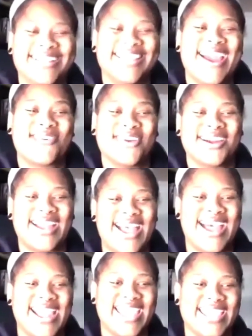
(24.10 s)
I work
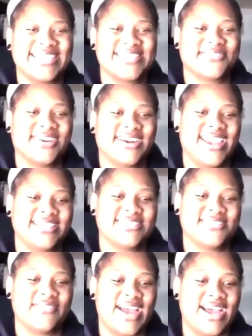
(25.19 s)
at AIDS for AIDS of
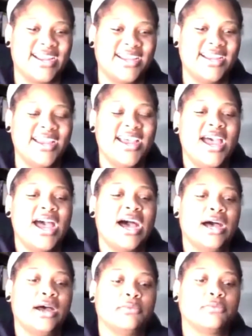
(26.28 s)
Nevada.
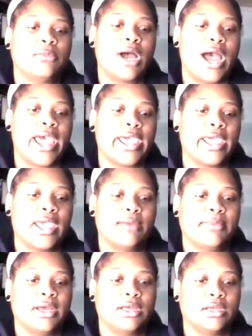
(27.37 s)
I
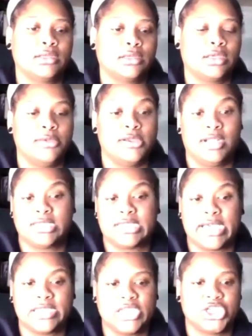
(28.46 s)
am a community
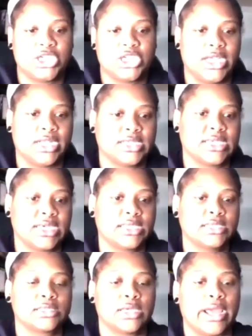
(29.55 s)
dietitian in a
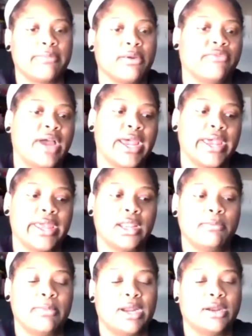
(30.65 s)
sense, and I provide
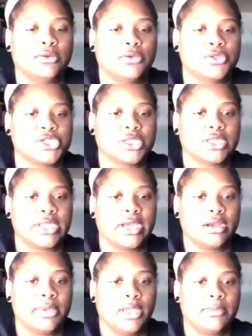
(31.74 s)
medical nutrition
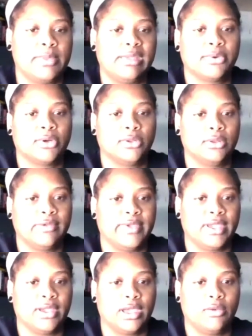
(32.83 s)
therapy to people
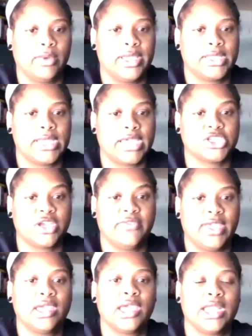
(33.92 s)
living with
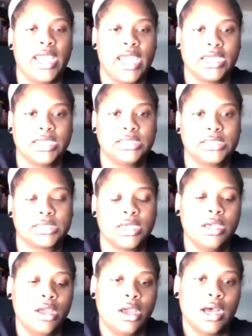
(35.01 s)
HIV and AIDS.
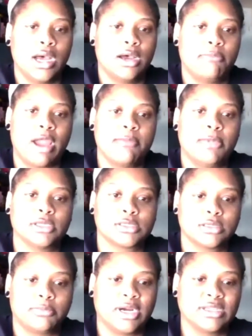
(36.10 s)
I'm also
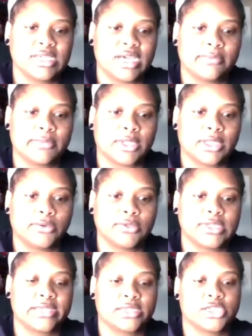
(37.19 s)
a part-time clinical
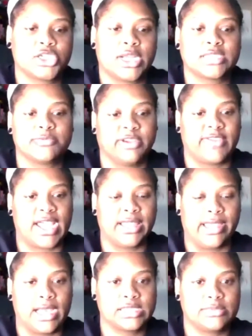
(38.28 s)
dietitian at Spring Valley
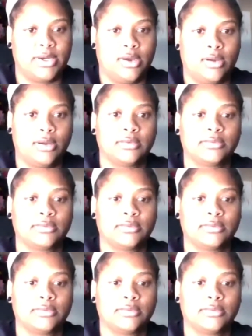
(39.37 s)
Hospital.